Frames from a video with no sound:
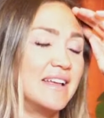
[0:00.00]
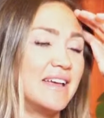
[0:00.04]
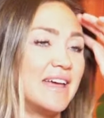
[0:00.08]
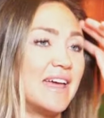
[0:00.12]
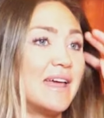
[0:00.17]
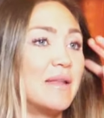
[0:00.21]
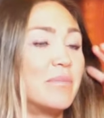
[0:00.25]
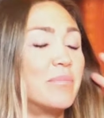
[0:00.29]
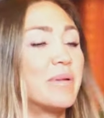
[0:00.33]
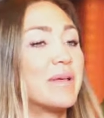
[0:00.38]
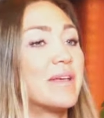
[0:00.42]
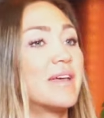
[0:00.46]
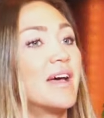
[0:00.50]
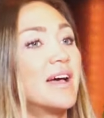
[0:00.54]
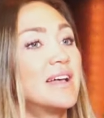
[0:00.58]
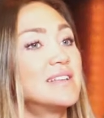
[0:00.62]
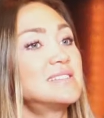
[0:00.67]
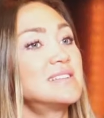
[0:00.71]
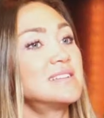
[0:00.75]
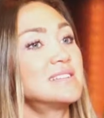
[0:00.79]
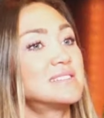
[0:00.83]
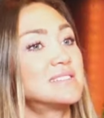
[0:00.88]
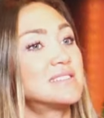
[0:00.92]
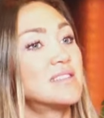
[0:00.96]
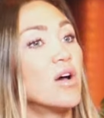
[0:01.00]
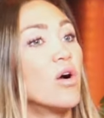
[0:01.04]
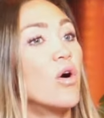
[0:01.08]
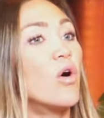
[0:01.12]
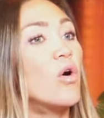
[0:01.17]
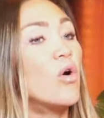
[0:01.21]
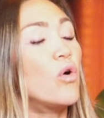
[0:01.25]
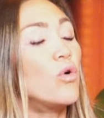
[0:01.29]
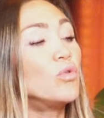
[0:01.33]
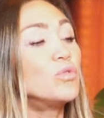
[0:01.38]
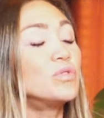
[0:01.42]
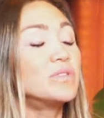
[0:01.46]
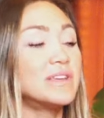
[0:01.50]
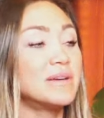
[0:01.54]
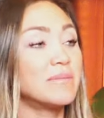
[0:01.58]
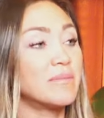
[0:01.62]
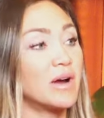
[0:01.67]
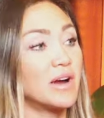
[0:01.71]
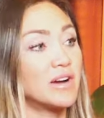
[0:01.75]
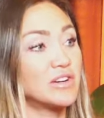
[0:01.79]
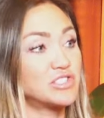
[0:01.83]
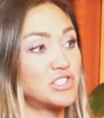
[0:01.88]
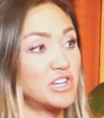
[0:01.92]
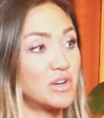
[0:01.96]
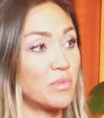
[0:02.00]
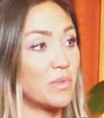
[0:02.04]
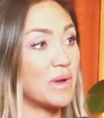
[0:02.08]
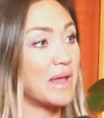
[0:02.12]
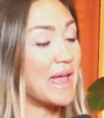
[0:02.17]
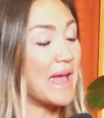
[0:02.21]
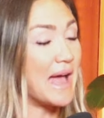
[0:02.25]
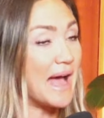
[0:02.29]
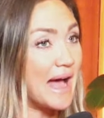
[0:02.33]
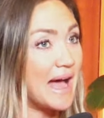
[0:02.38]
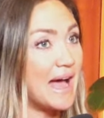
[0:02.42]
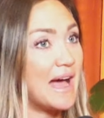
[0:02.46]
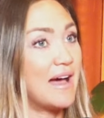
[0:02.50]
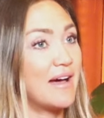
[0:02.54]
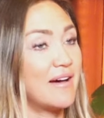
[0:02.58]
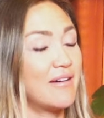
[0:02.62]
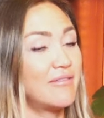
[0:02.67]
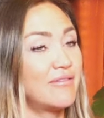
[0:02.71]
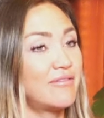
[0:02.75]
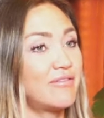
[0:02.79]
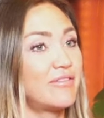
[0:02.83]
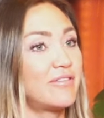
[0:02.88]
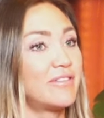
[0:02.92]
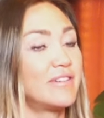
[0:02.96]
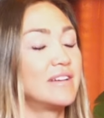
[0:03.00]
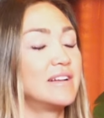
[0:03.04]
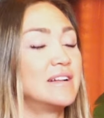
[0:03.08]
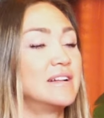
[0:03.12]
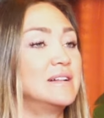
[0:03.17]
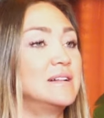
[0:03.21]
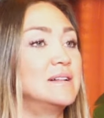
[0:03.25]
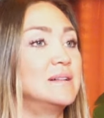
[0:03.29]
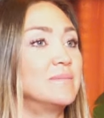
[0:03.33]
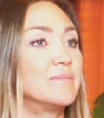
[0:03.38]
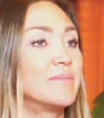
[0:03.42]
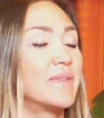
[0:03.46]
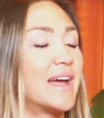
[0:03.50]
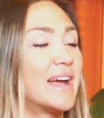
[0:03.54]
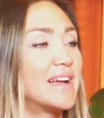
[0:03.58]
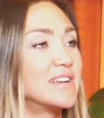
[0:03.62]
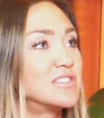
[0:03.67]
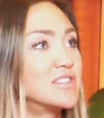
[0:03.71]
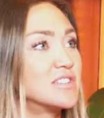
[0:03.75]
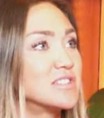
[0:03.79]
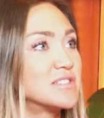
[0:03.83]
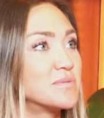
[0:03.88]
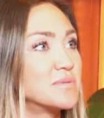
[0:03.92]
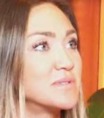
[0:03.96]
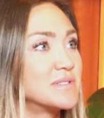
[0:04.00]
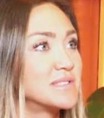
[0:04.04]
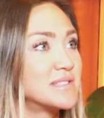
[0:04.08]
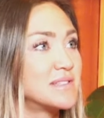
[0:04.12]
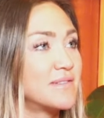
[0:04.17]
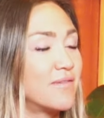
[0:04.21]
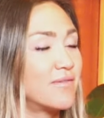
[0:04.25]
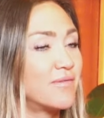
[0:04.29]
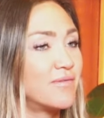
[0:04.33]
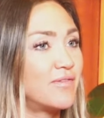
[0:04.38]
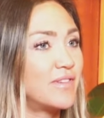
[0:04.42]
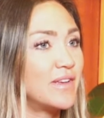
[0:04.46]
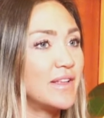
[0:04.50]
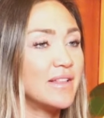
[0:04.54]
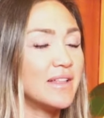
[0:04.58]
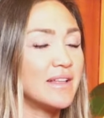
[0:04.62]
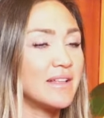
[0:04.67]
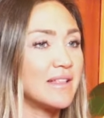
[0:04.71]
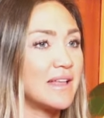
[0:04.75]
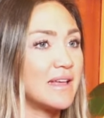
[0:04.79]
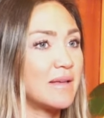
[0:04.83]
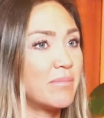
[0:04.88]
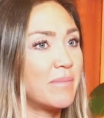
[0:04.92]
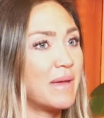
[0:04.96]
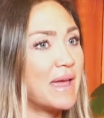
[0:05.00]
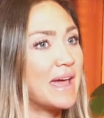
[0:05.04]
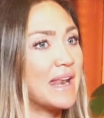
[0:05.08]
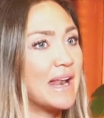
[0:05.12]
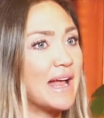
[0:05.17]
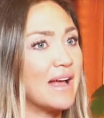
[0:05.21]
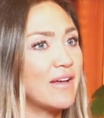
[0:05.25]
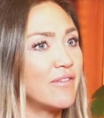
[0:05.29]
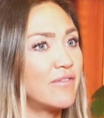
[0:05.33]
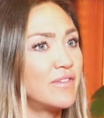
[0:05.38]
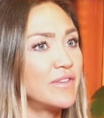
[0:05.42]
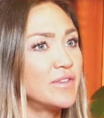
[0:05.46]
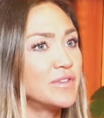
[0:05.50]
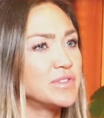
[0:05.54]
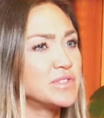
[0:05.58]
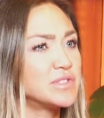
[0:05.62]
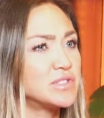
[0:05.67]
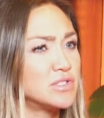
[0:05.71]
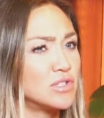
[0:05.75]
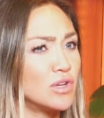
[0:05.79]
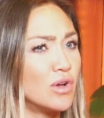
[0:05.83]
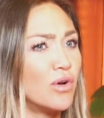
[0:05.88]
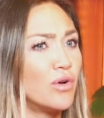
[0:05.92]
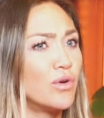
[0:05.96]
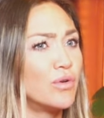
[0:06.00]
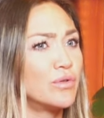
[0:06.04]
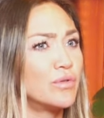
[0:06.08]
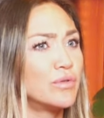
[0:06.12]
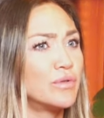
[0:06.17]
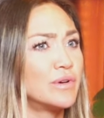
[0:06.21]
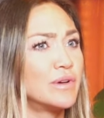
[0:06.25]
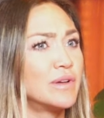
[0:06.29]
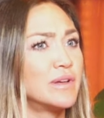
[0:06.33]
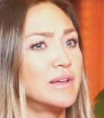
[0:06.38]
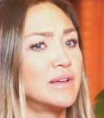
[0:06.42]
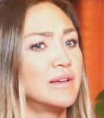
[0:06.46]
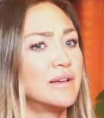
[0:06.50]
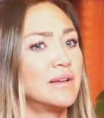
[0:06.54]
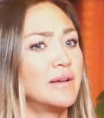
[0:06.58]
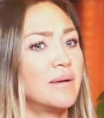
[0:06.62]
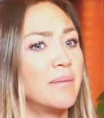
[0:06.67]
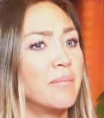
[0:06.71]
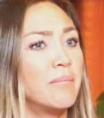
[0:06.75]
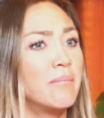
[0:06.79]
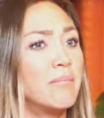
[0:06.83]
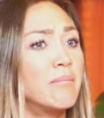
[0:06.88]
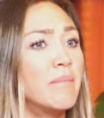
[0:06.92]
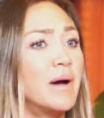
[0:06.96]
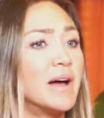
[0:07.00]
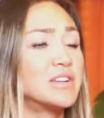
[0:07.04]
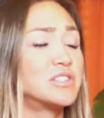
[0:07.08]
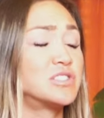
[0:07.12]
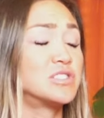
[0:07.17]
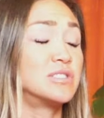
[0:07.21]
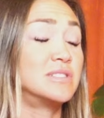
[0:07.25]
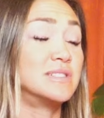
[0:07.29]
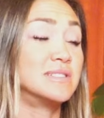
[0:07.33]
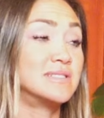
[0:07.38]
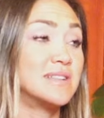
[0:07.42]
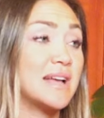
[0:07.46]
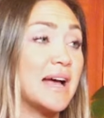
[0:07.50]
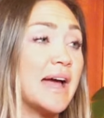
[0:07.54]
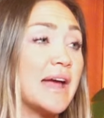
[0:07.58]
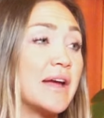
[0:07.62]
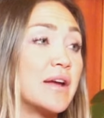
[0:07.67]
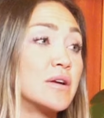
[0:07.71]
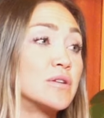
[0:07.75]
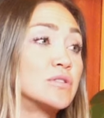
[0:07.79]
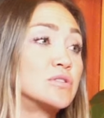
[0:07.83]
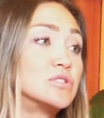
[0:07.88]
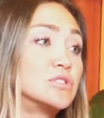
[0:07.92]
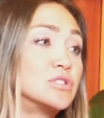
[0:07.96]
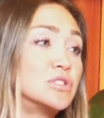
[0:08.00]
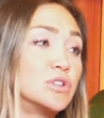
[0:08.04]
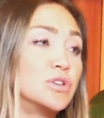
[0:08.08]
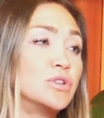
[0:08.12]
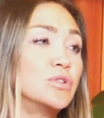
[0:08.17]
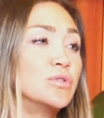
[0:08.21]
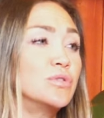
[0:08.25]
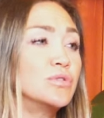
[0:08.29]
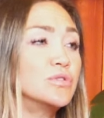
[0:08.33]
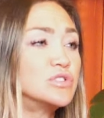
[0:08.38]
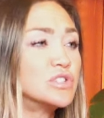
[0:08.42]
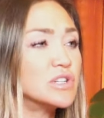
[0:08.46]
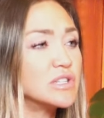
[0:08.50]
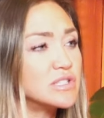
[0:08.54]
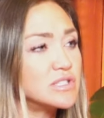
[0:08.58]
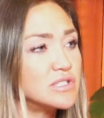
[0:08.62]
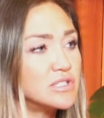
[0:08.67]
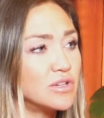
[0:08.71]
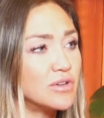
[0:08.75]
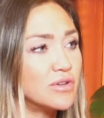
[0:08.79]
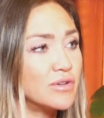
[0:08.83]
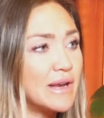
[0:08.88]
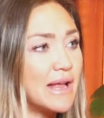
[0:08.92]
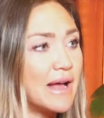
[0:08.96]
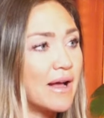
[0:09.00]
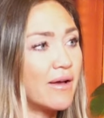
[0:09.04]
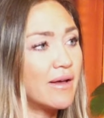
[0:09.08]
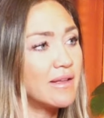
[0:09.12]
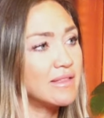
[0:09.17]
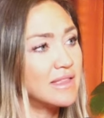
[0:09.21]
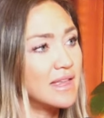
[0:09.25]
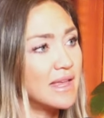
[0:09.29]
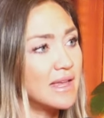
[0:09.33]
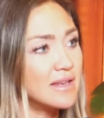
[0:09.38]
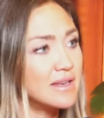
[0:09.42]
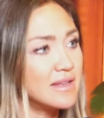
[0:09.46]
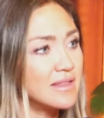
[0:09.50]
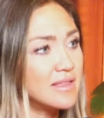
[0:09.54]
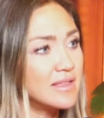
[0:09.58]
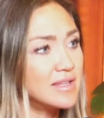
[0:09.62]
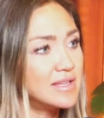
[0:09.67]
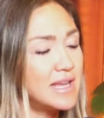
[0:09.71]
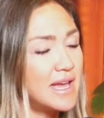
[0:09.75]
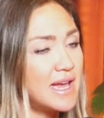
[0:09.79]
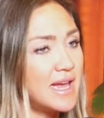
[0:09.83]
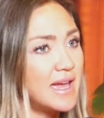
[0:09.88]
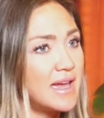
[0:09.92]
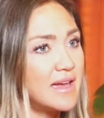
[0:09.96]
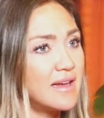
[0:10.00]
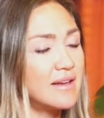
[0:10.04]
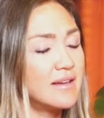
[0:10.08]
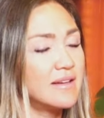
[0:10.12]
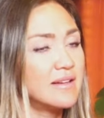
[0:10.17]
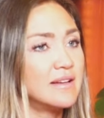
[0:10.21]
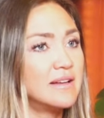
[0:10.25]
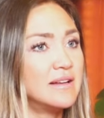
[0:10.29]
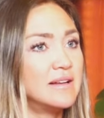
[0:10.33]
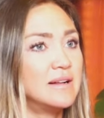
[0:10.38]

And because it's the only margin we have, I just was feeling like, man, I feel so much desire to just tune out at the end of the day.